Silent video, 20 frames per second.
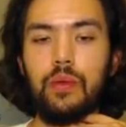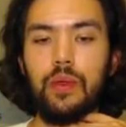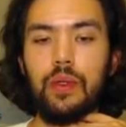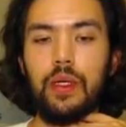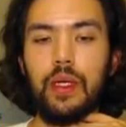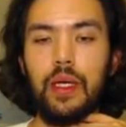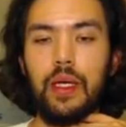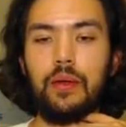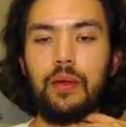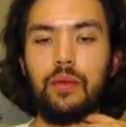
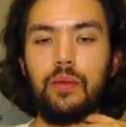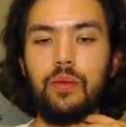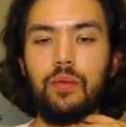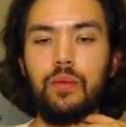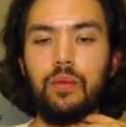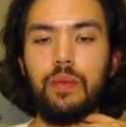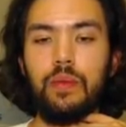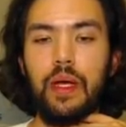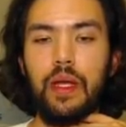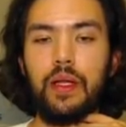And
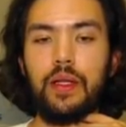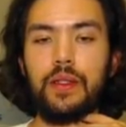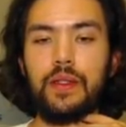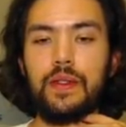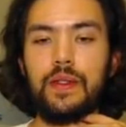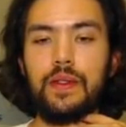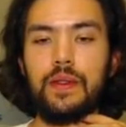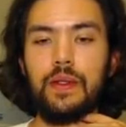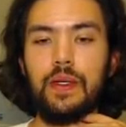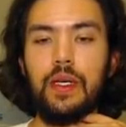
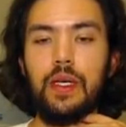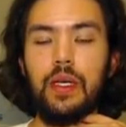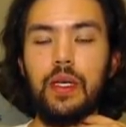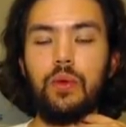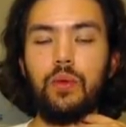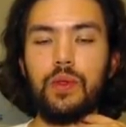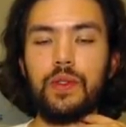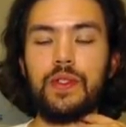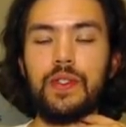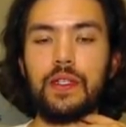Balance
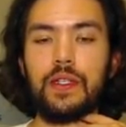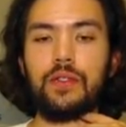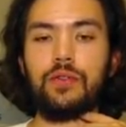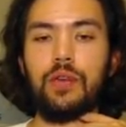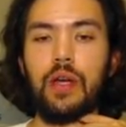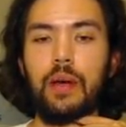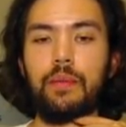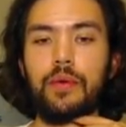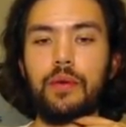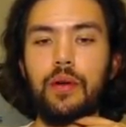with 7
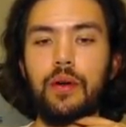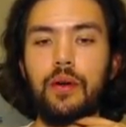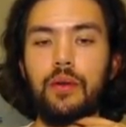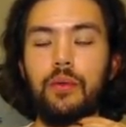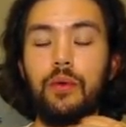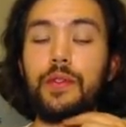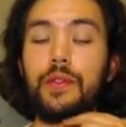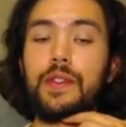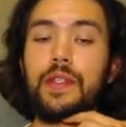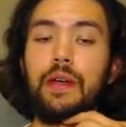trap
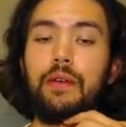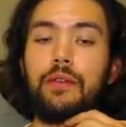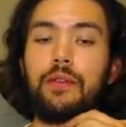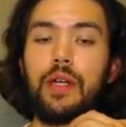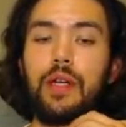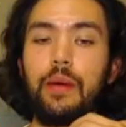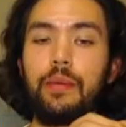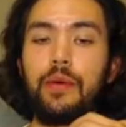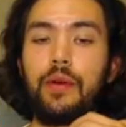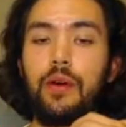cards, we're
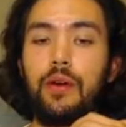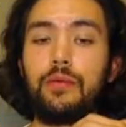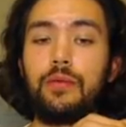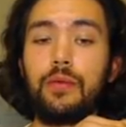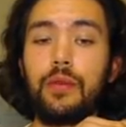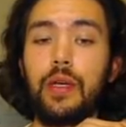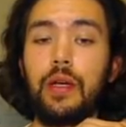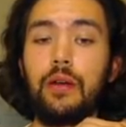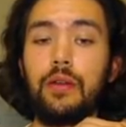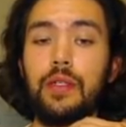
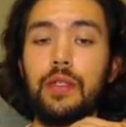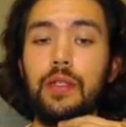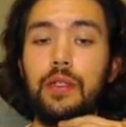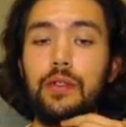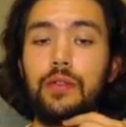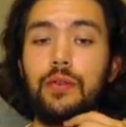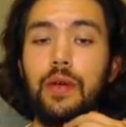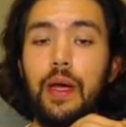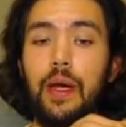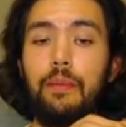guaranteed
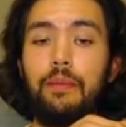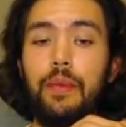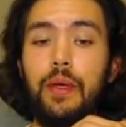a trap.